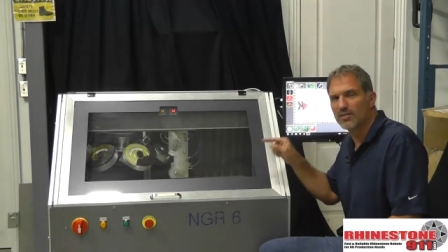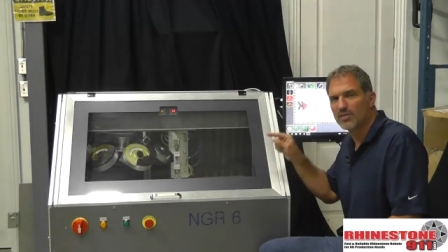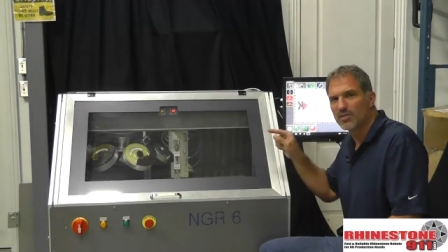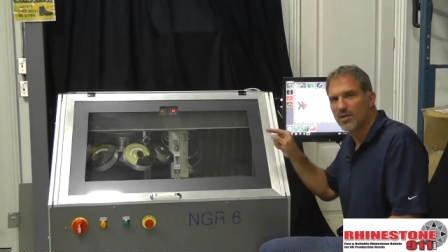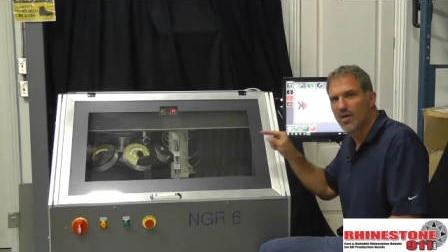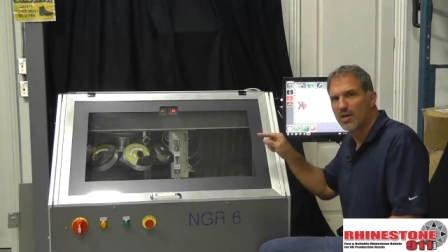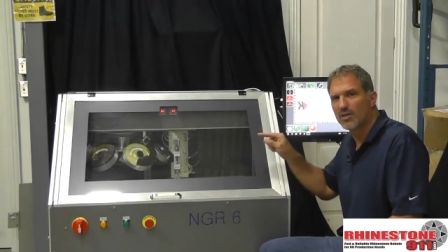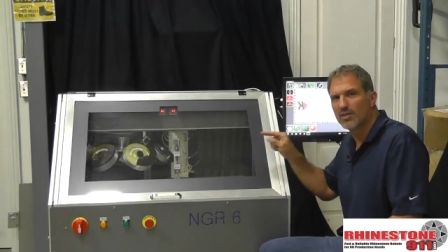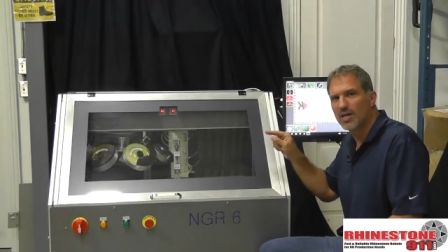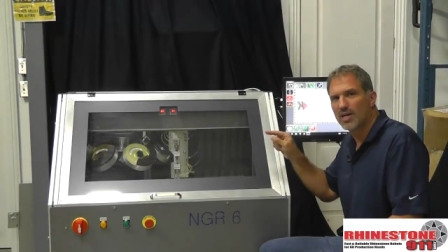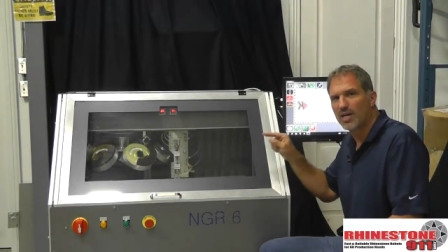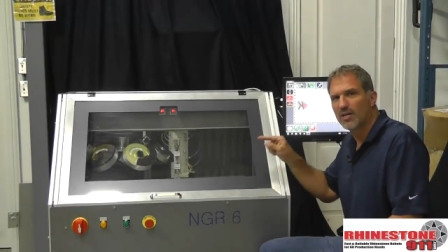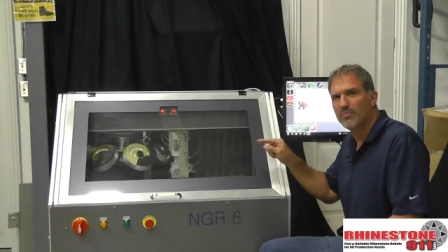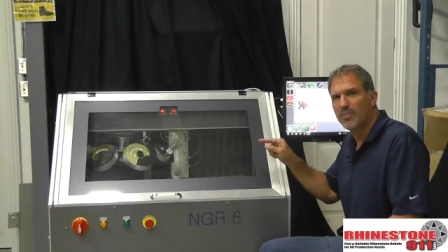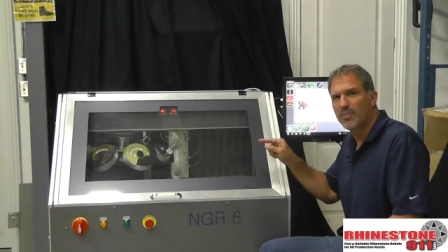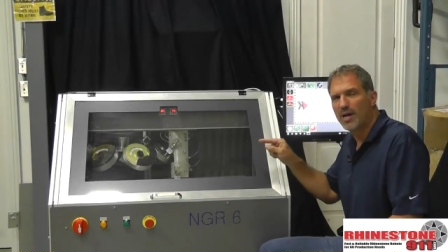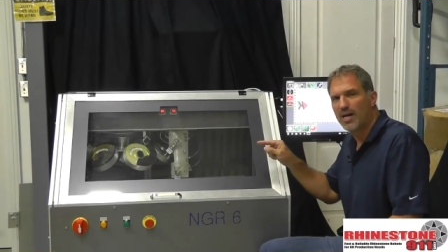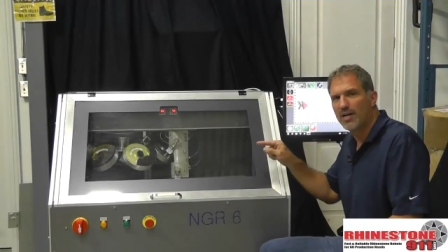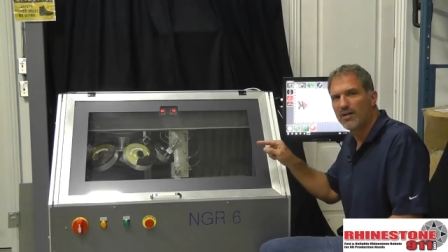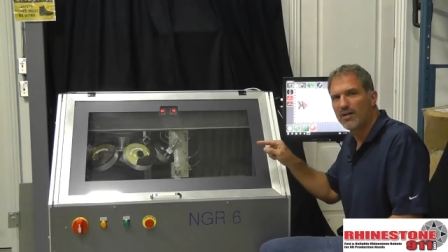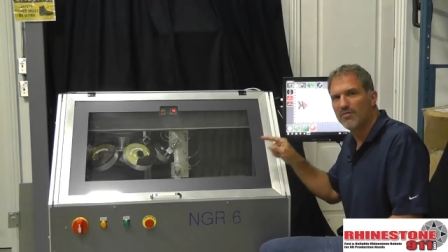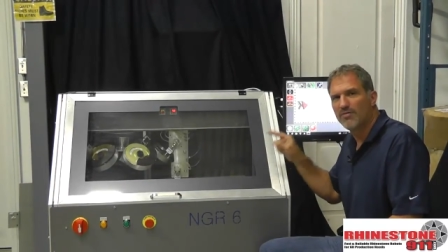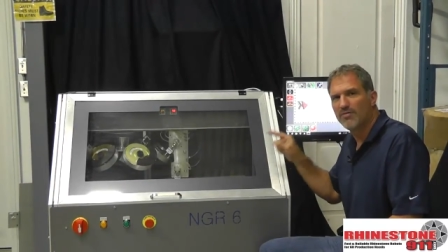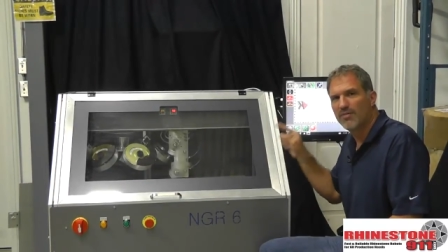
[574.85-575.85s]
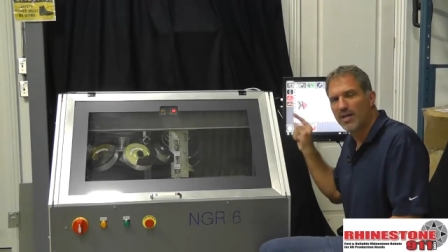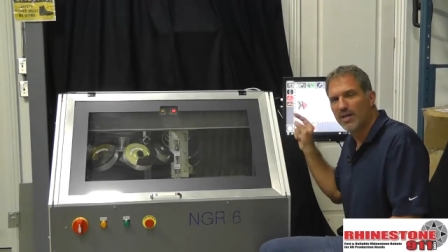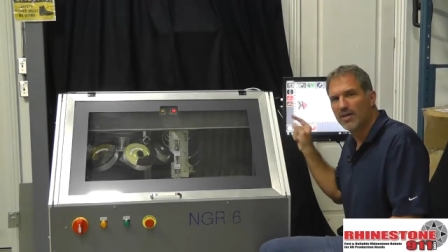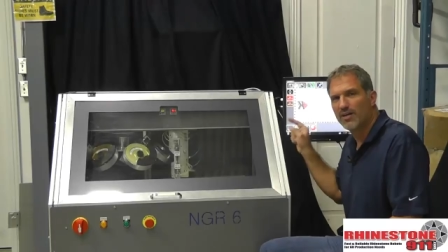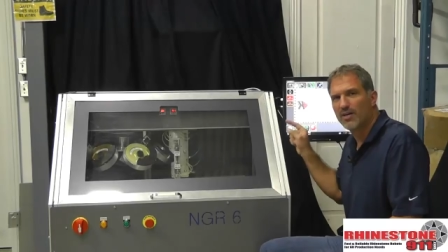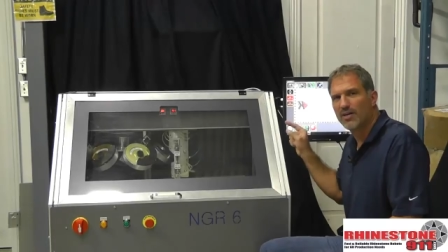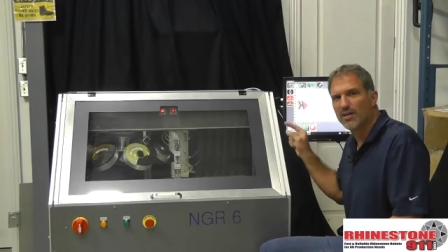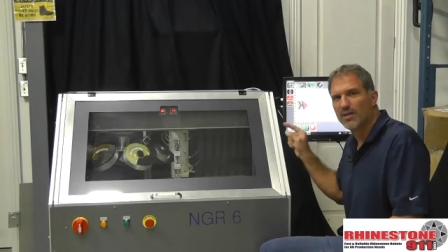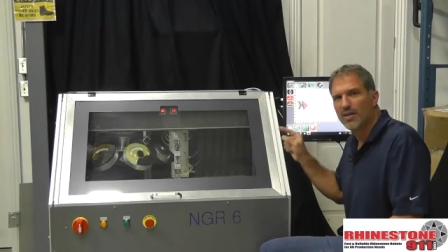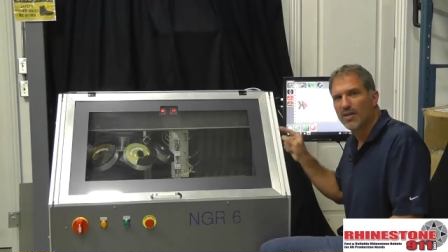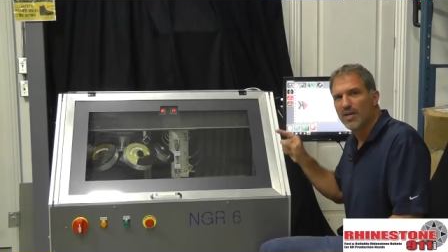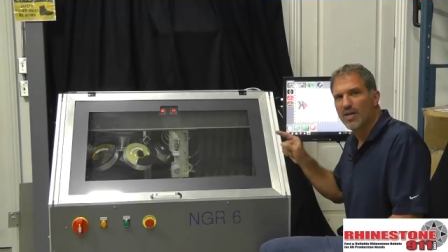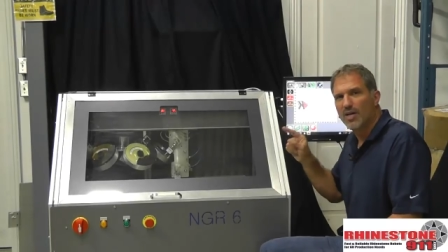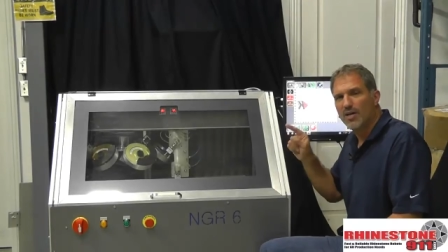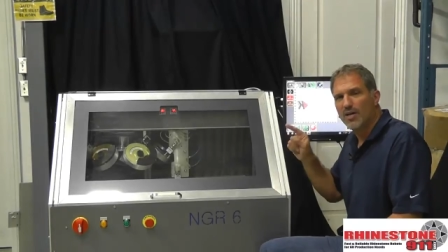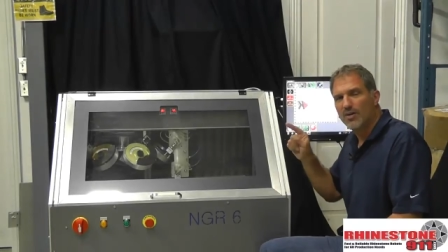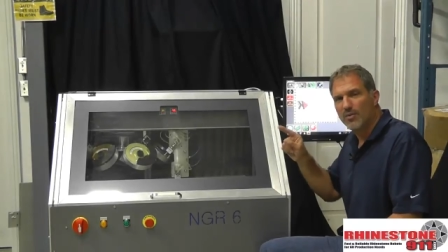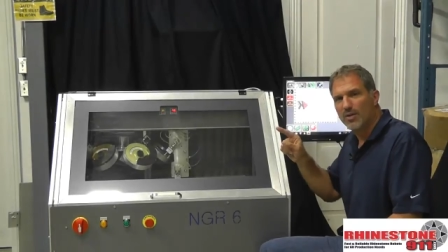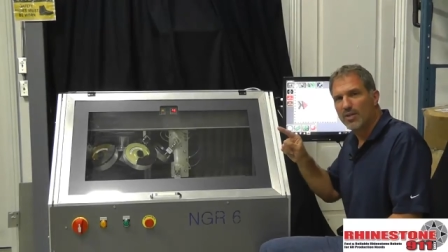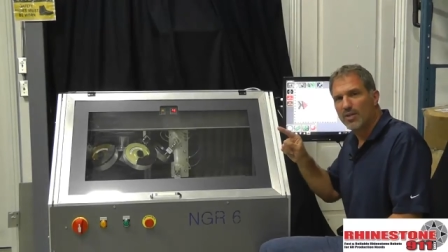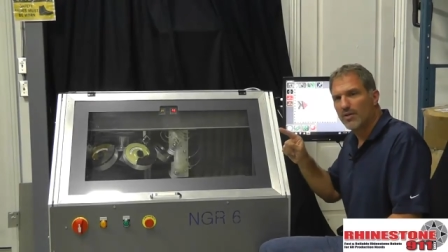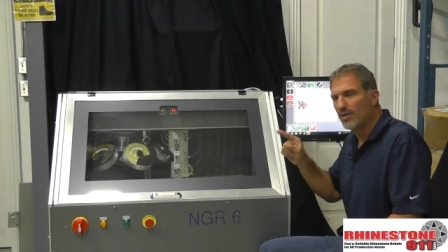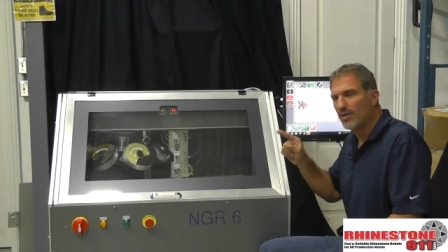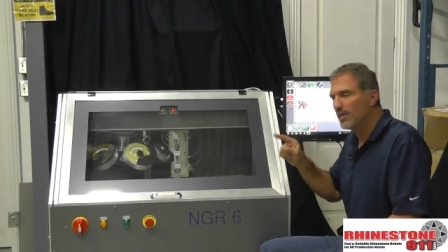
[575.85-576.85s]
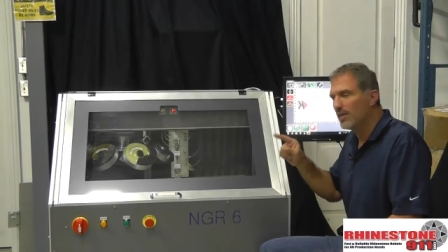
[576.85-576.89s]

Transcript: It's all done by your finger, with your